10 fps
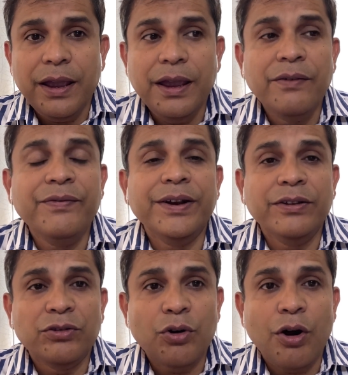if it
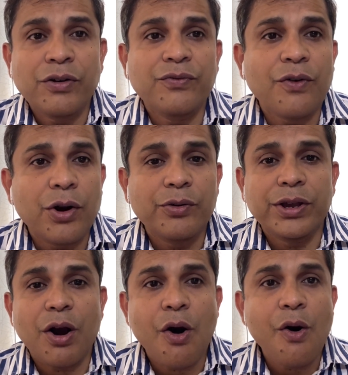is not
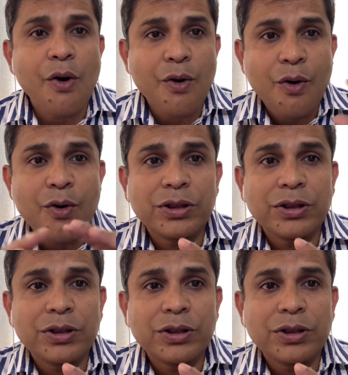following all